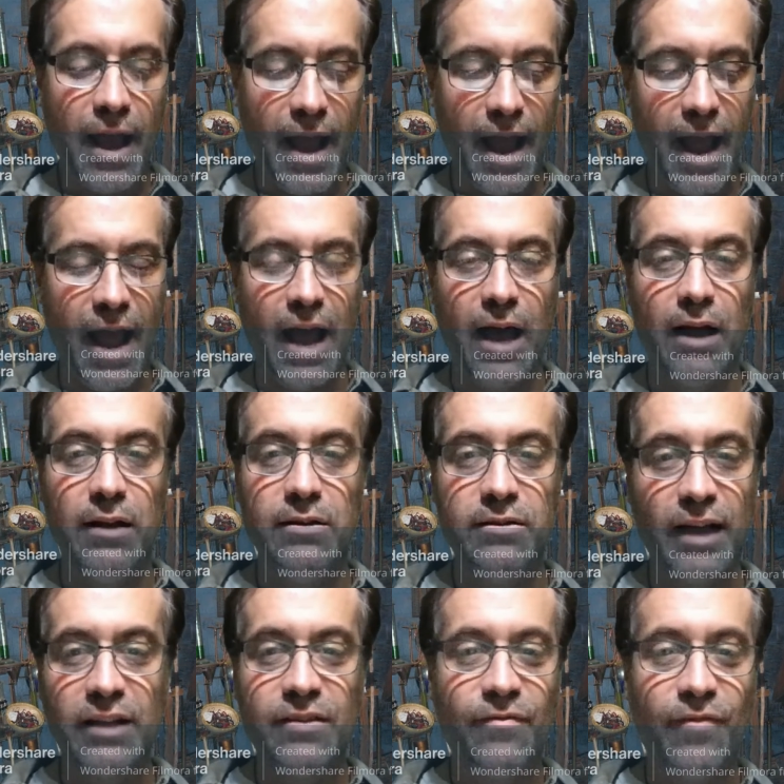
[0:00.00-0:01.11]
And
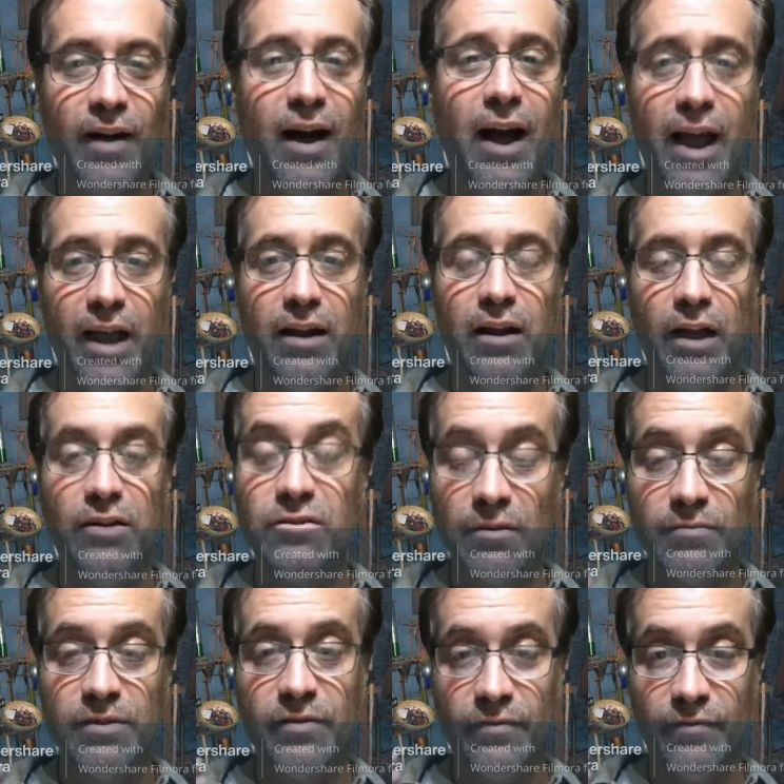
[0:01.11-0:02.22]
that's fine in
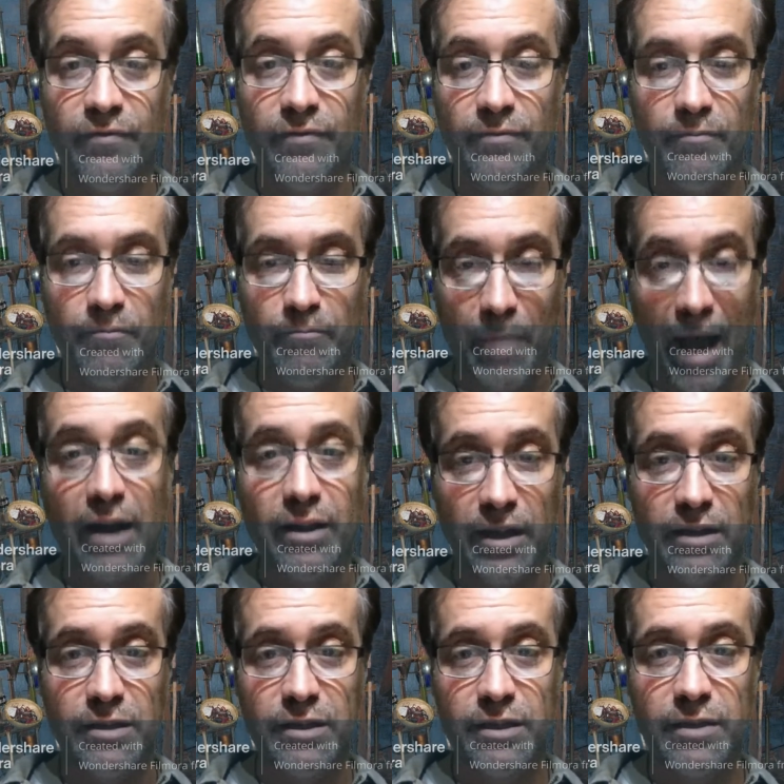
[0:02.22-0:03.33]
terms of
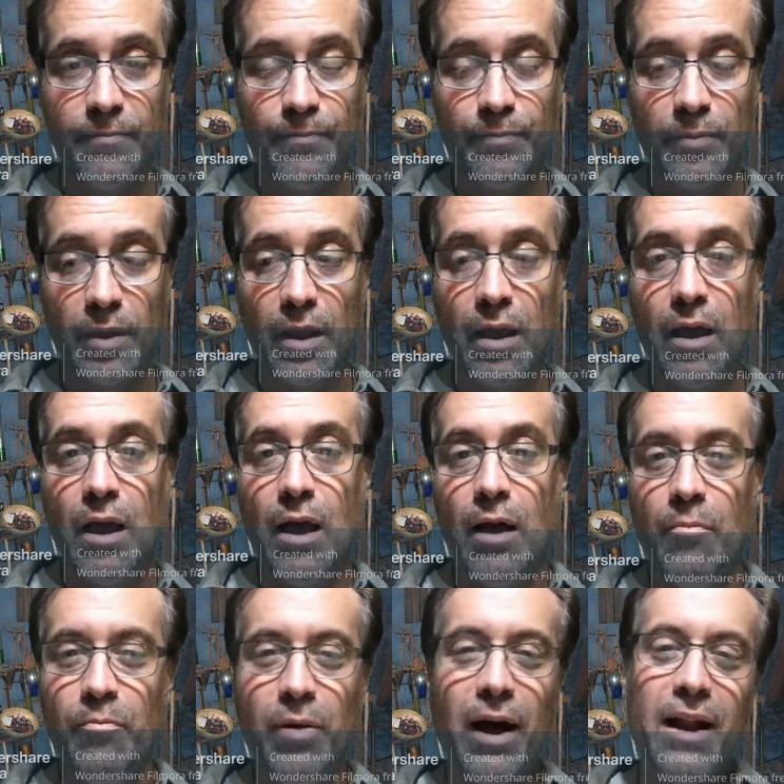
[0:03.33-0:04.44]
balance.
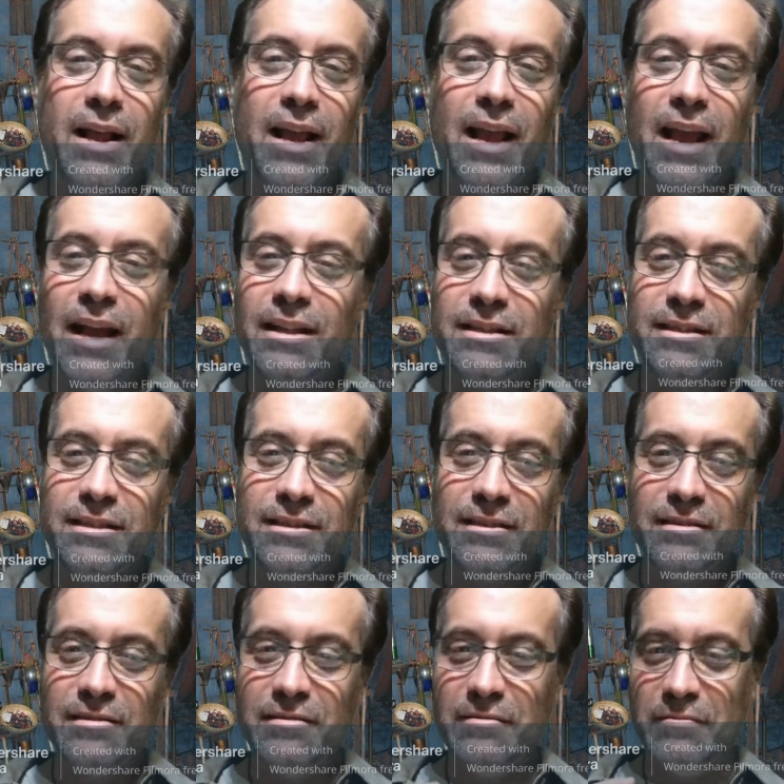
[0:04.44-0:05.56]
But it's
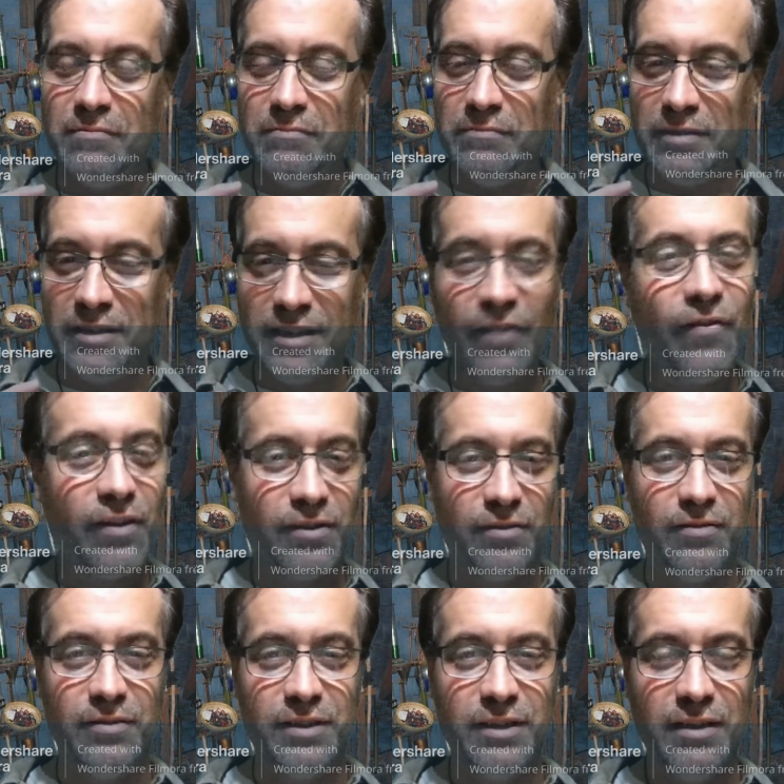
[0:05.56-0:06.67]

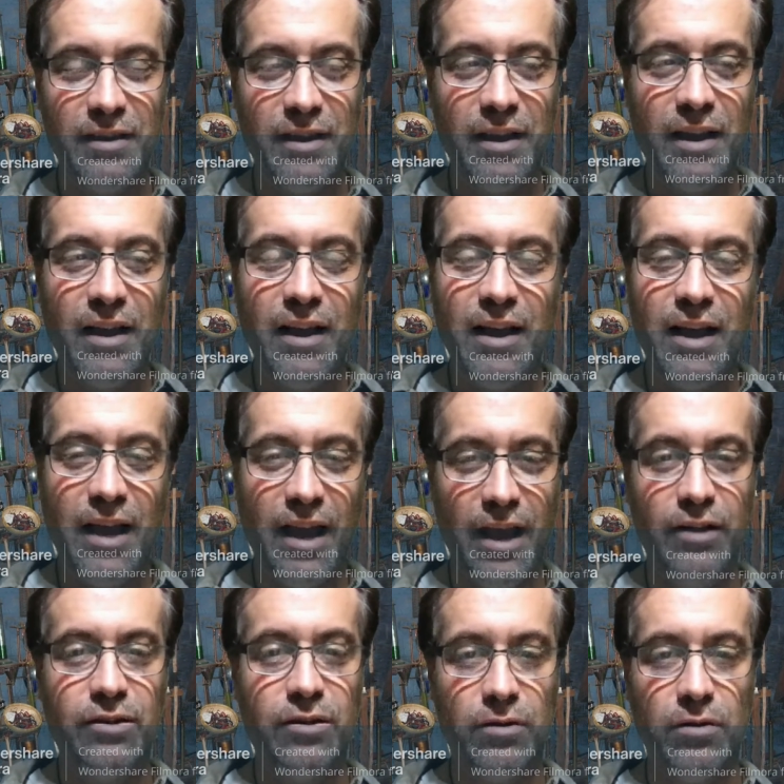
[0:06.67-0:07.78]
difficult
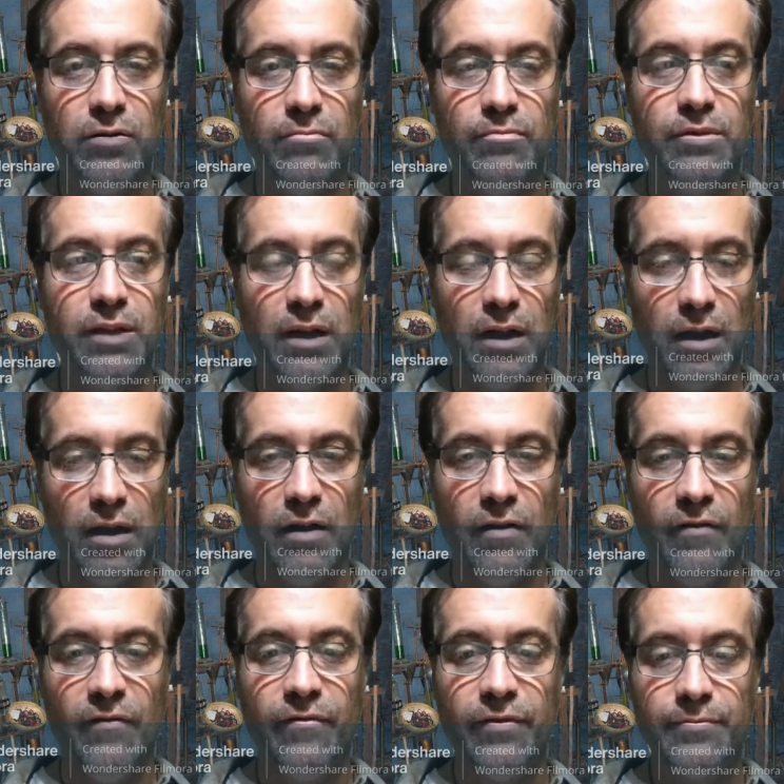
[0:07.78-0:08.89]
in terms
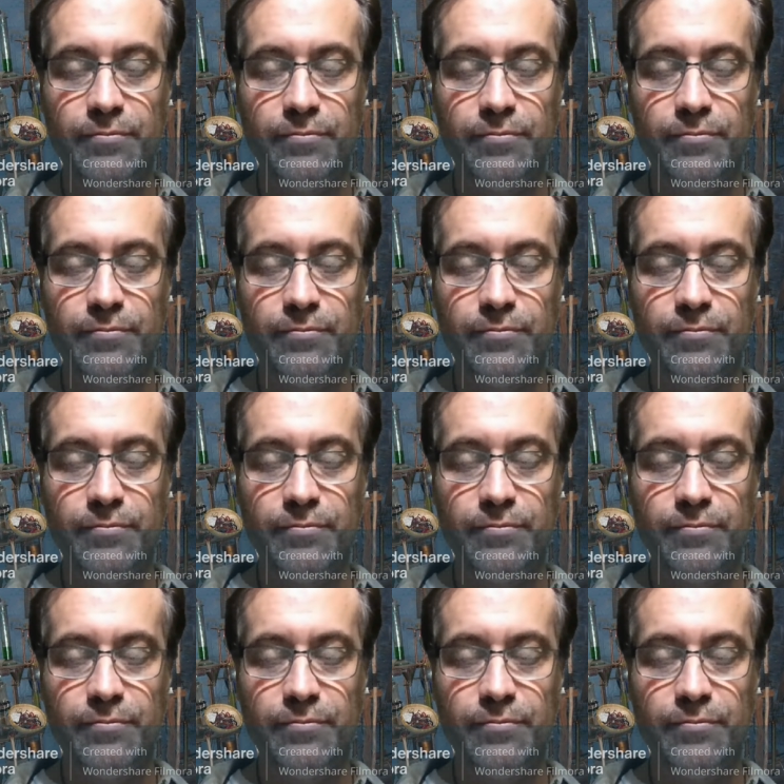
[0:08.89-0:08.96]
of